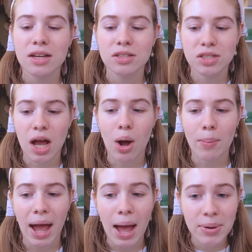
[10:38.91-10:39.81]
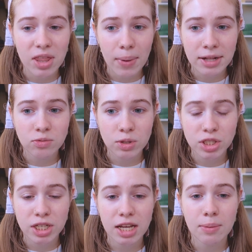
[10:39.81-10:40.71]
So I'm happy the meds were
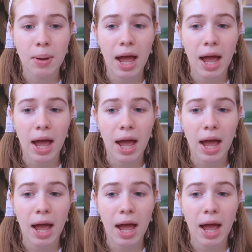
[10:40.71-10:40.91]
cheap.